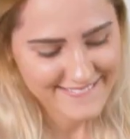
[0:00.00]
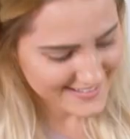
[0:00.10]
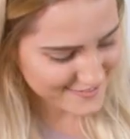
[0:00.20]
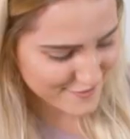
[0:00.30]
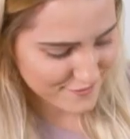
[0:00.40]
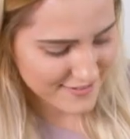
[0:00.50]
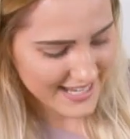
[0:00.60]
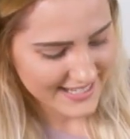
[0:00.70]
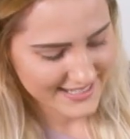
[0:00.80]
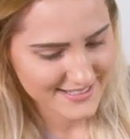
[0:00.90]
That's
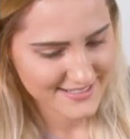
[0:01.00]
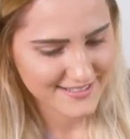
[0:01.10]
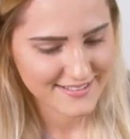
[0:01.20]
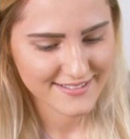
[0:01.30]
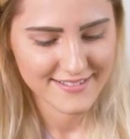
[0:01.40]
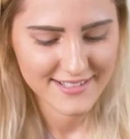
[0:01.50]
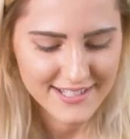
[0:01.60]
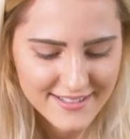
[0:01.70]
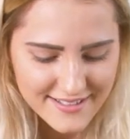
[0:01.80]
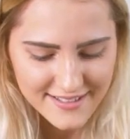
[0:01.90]
right.
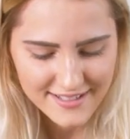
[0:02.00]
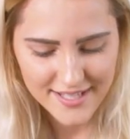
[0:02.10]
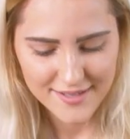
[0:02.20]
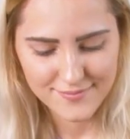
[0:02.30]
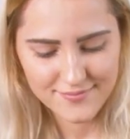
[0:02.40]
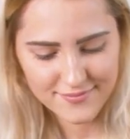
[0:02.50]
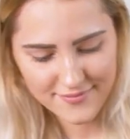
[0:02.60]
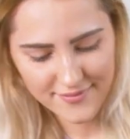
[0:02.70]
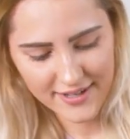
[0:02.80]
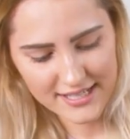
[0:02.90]

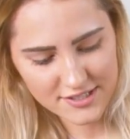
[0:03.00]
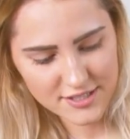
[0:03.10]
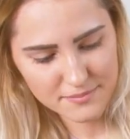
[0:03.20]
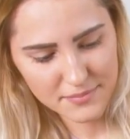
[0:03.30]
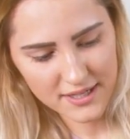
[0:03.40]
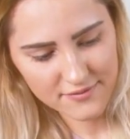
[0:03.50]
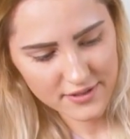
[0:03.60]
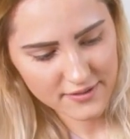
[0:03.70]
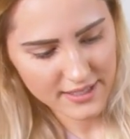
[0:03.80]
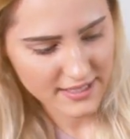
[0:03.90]
I had Chip off.
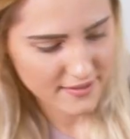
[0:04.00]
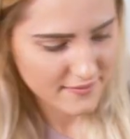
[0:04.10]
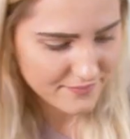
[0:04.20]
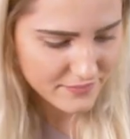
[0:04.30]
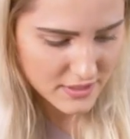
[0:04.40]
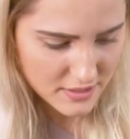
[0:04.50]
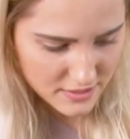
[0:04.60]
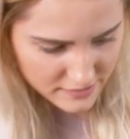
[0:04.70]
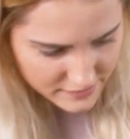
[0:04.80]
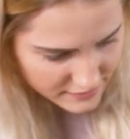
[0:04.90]
Okay.
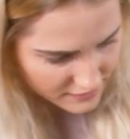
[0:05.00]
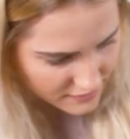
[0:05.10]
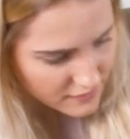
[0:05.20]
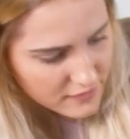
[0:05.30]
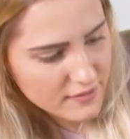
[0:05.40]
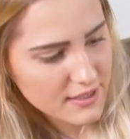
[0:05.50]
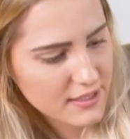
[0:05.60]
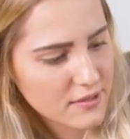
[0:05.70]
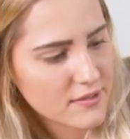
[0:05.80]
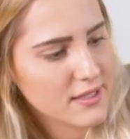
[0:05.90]
So
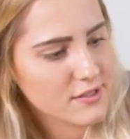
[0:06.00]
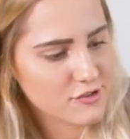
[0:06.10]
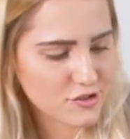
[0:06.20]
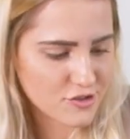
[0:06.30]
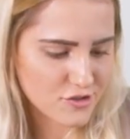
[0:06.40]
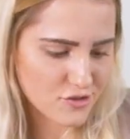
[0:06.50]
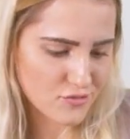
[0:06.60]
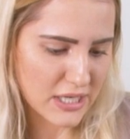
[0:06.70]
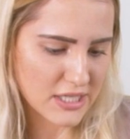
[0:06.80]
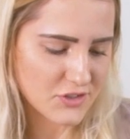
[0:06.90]
here are the
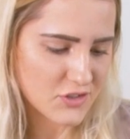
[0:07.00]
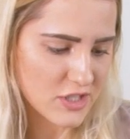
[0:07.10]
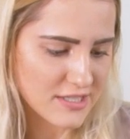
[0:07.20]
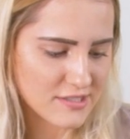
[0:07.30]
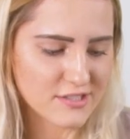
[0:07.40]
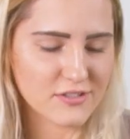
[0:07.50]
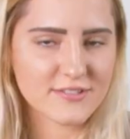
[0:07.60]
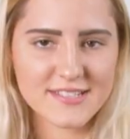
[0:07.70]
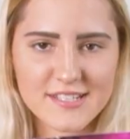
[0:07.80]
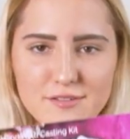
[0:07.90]
instructions. So
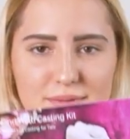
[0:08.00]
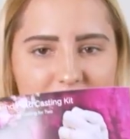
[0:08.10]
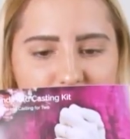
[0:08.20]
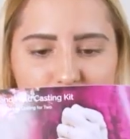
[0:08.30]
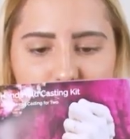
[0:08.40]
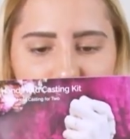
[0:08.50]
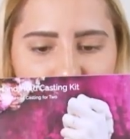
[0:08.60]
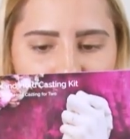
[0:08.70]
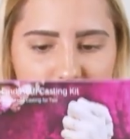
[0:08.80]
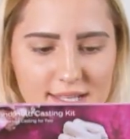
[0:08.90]
see, you make cute
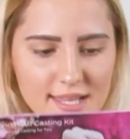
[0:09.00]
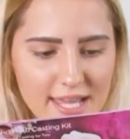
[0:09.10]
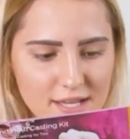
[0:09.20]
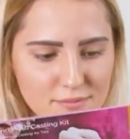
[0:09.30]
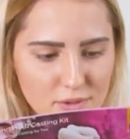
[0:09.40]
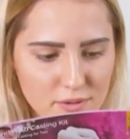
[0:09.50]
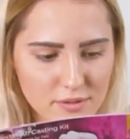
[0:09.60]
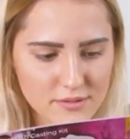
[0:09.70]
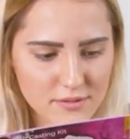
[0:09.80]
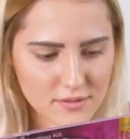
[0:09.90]
little like hand
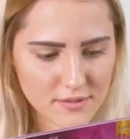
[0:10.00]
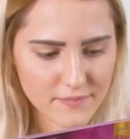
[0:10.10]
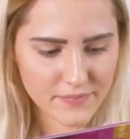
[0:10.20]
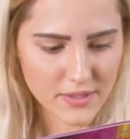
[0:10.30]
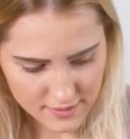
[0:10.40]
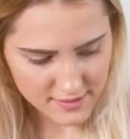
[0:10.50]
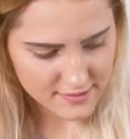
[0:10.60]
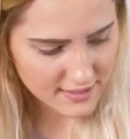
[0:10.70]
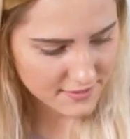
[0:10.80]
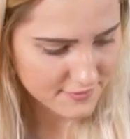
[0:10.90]
molds.
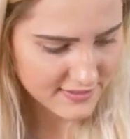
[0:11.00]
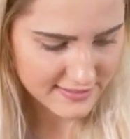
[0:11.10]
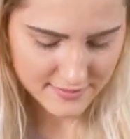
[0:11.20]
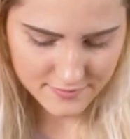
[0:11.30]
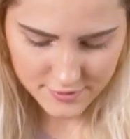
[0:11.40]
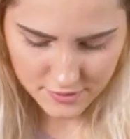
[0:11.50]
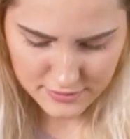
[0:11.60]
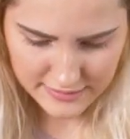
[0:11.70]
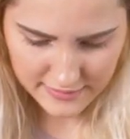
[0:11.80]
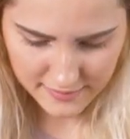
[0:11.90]
Safety, don't
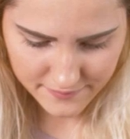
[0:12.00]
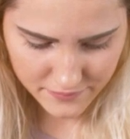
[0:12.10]
need that.